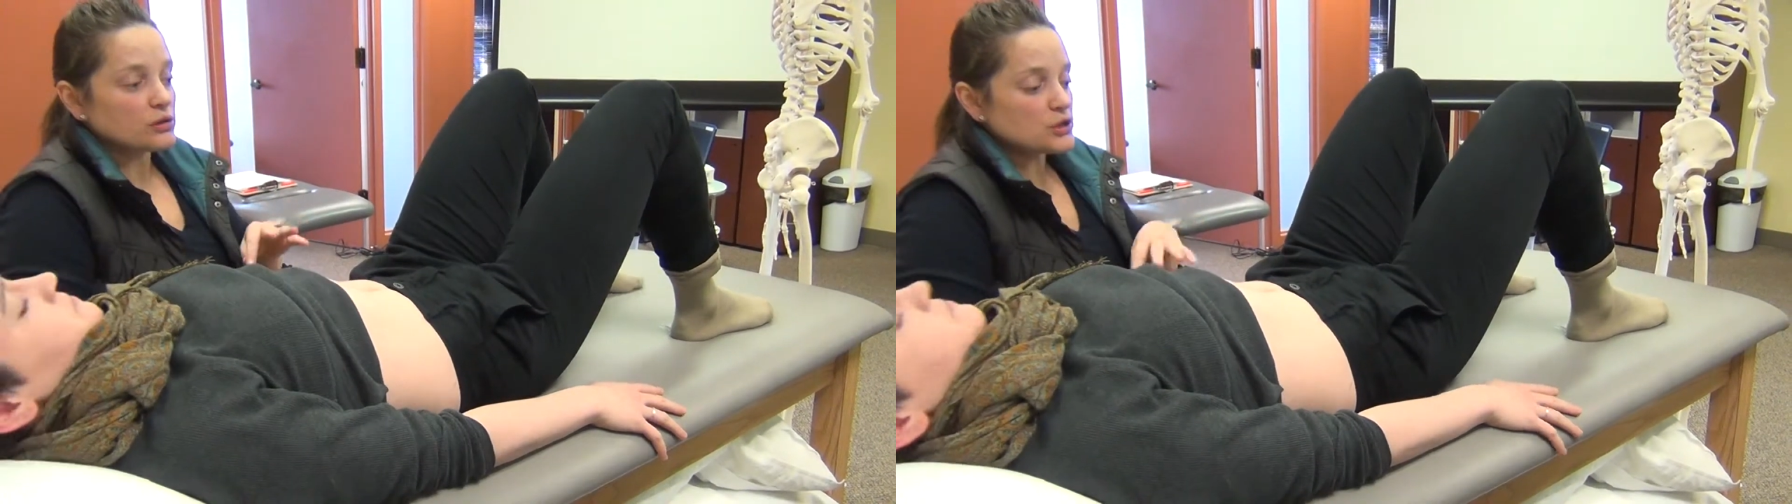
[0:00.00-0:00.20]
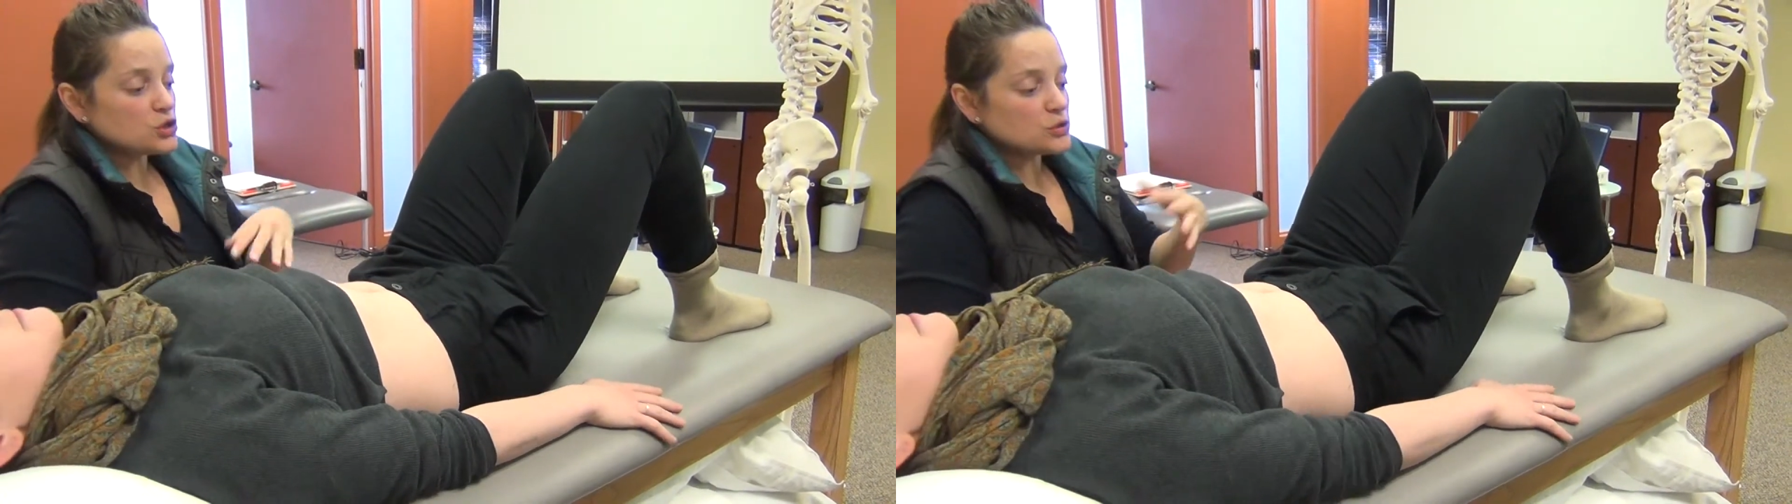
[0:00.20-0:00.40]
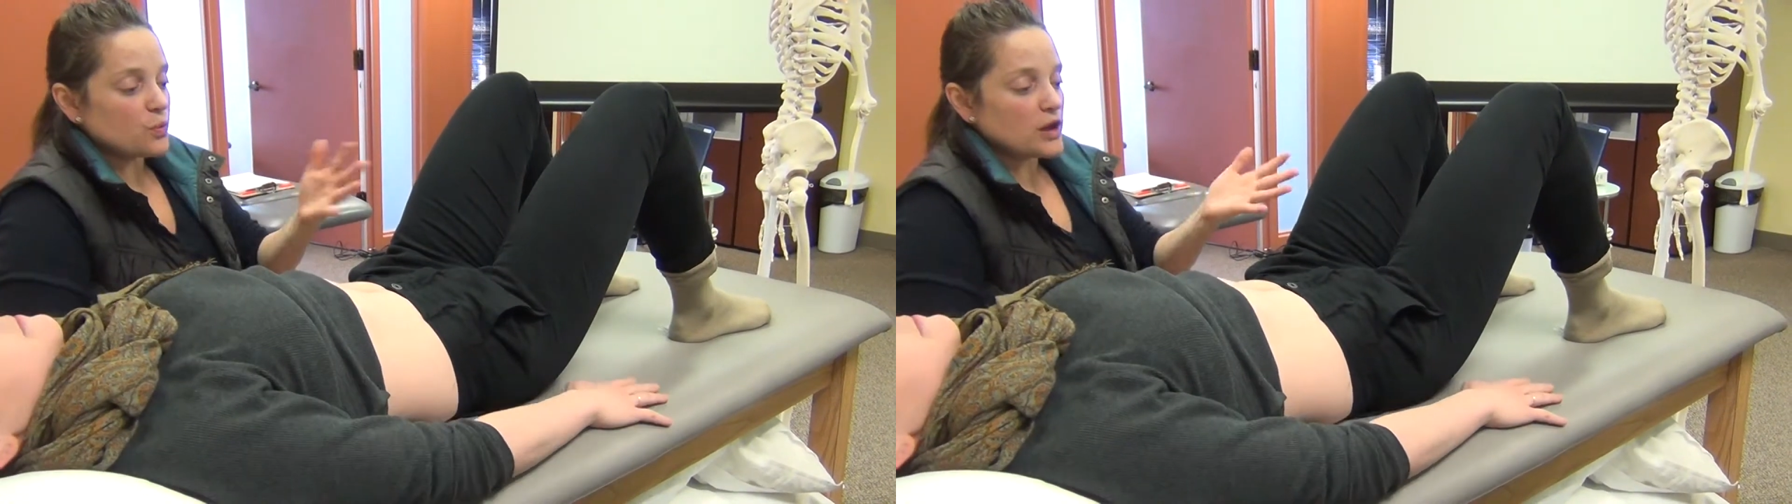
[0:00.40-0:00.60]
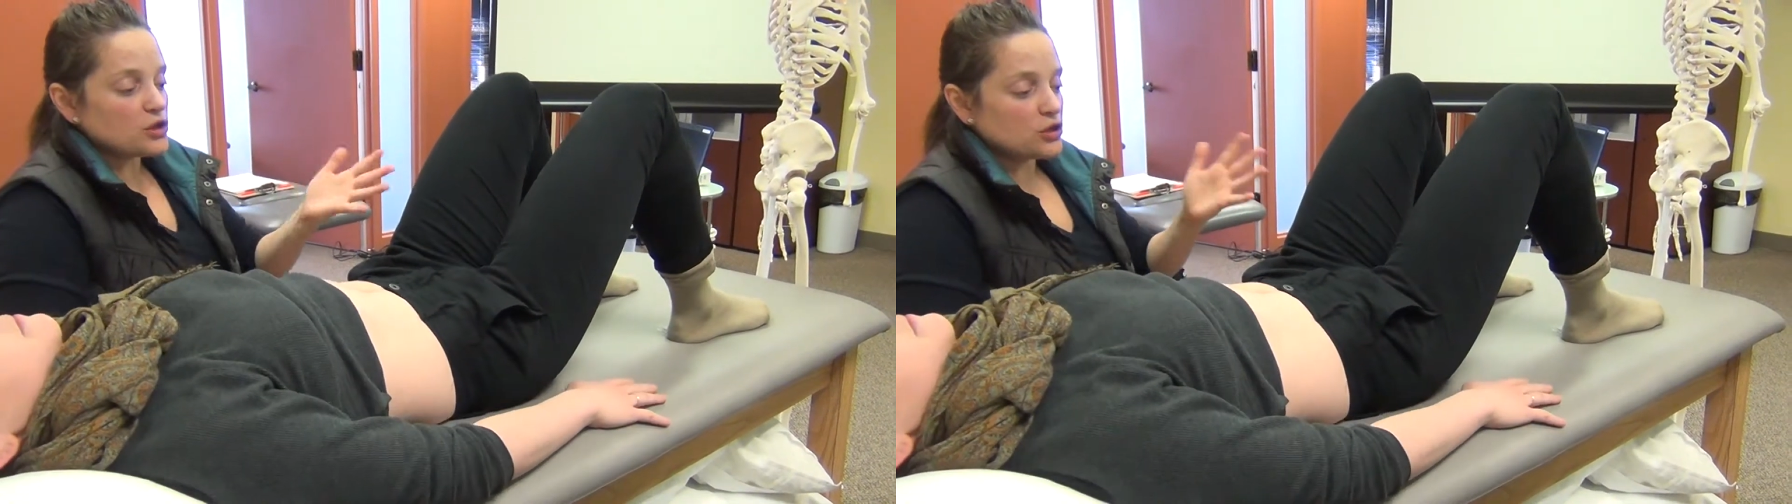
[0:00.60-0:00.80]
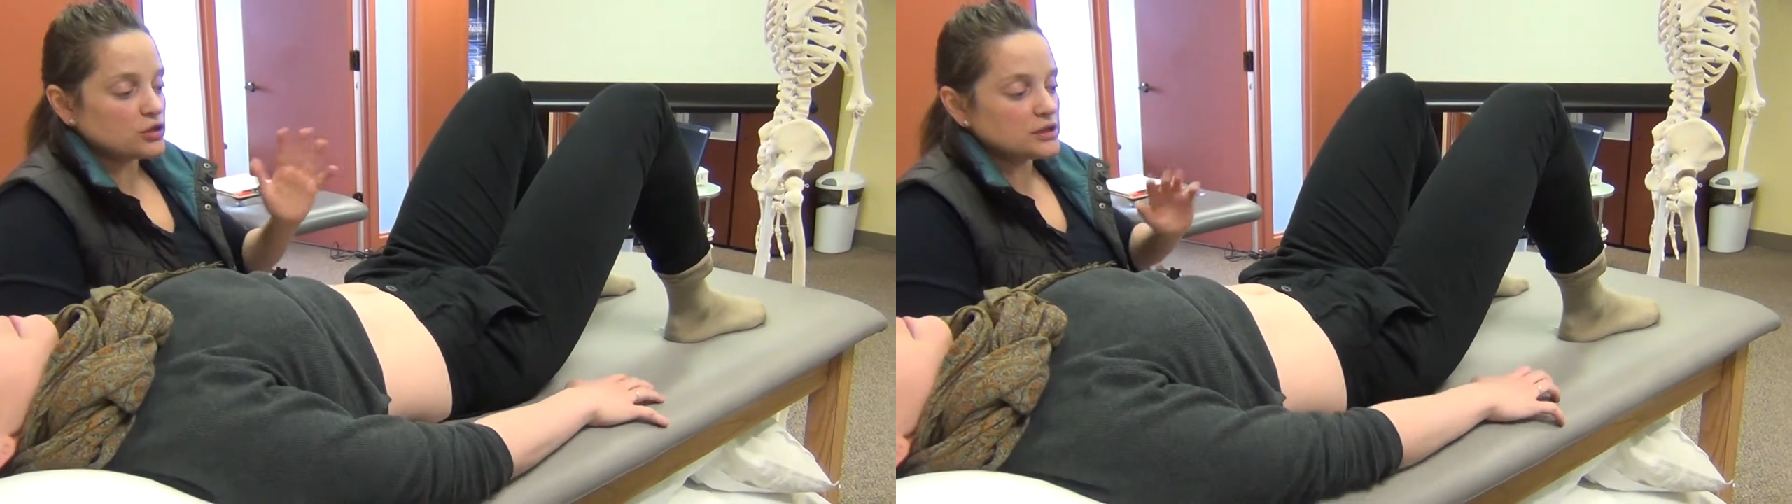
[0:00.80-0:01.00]
let's just watch
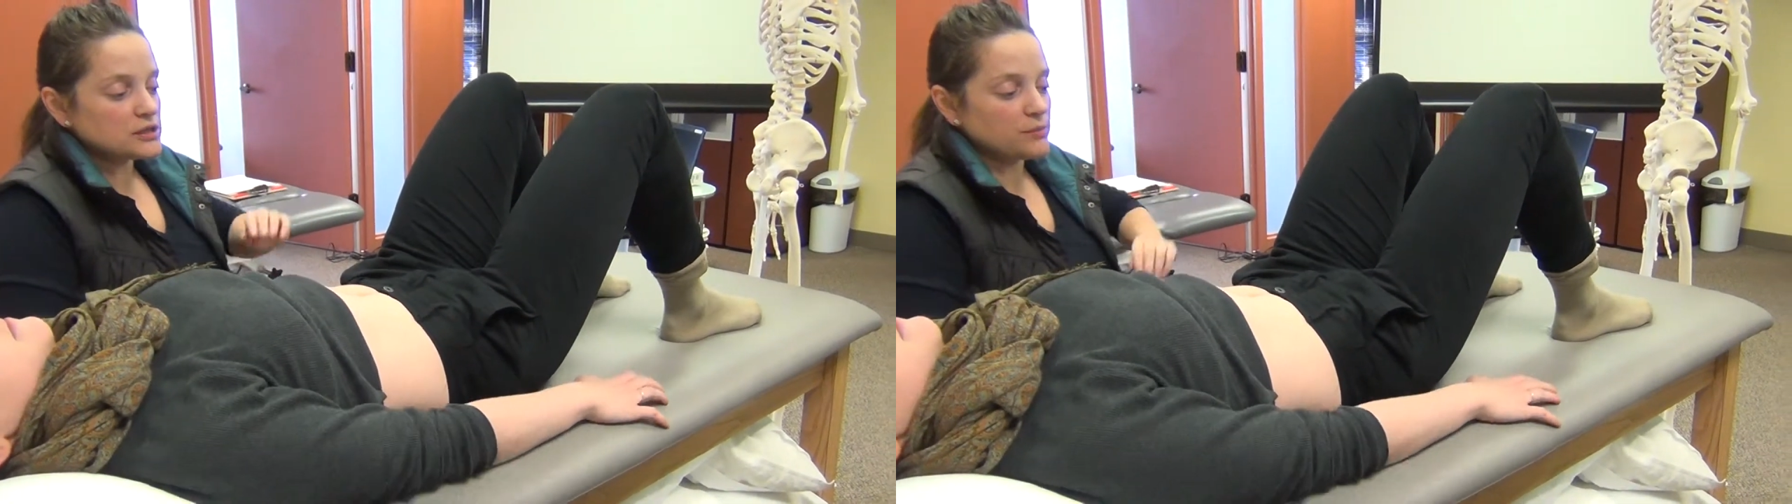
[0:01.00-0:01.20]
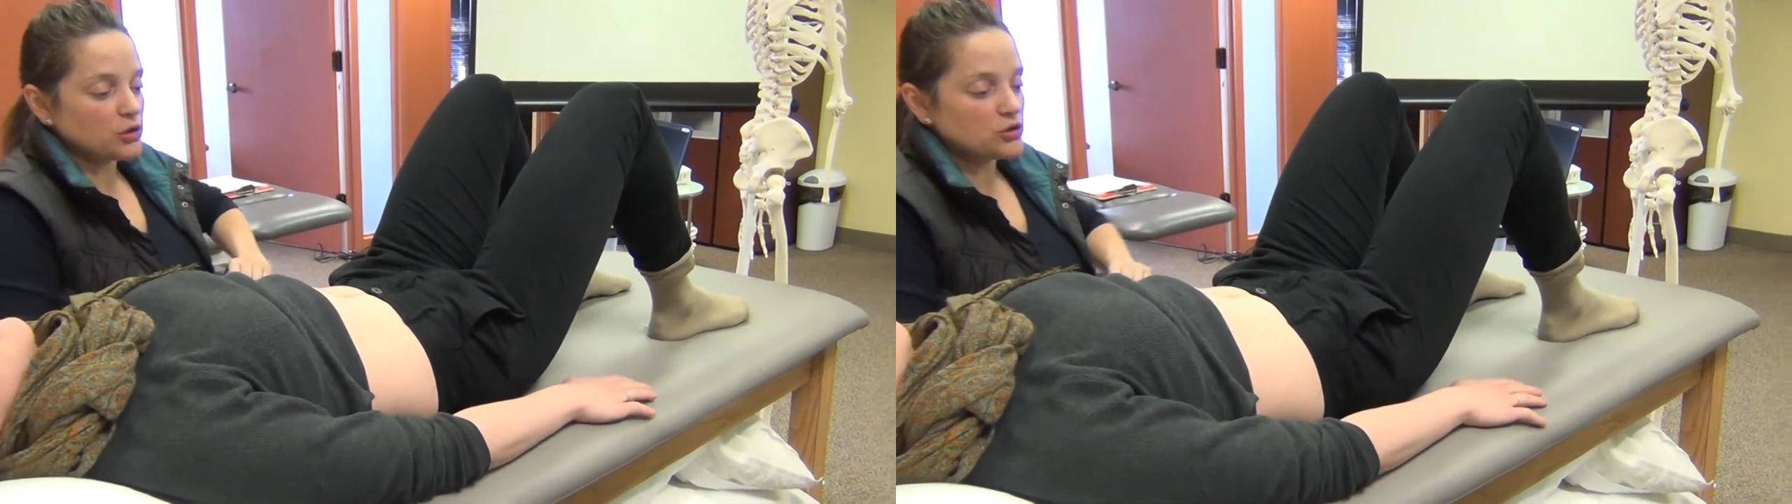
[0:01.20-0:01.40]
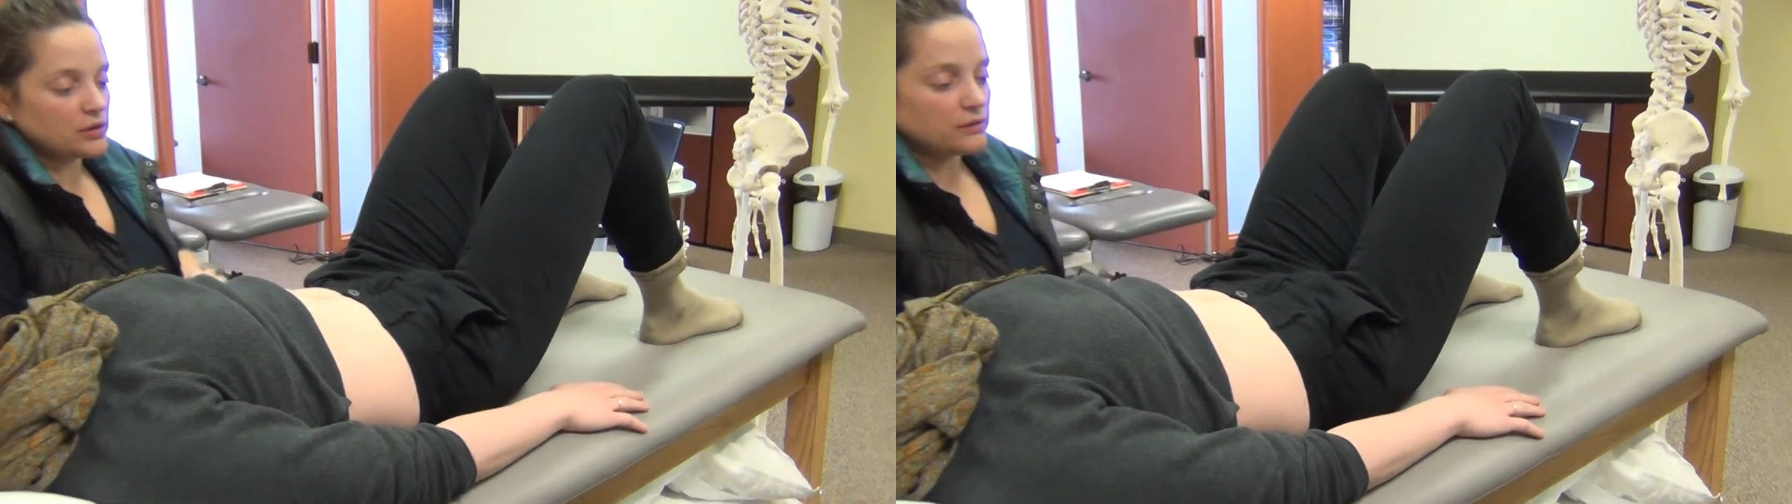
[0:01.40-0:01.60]
how she does marching,